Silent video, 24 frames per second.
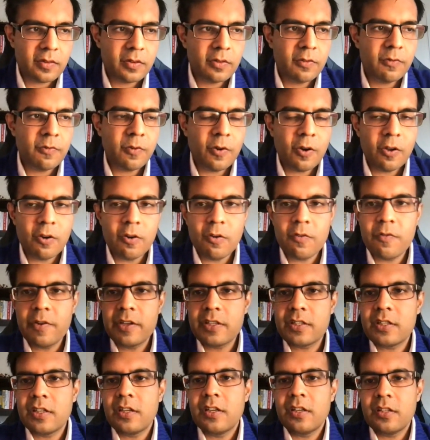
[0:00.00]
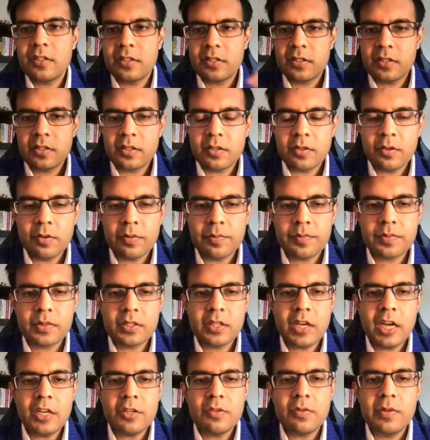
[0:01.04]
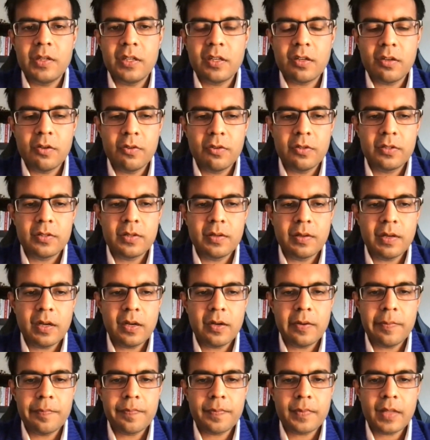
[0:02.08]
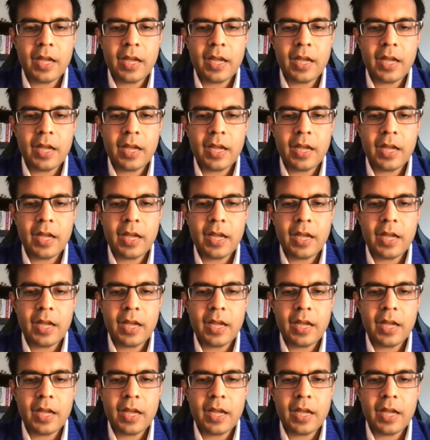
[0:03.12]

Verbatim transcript: to follow which is you know try to include uh,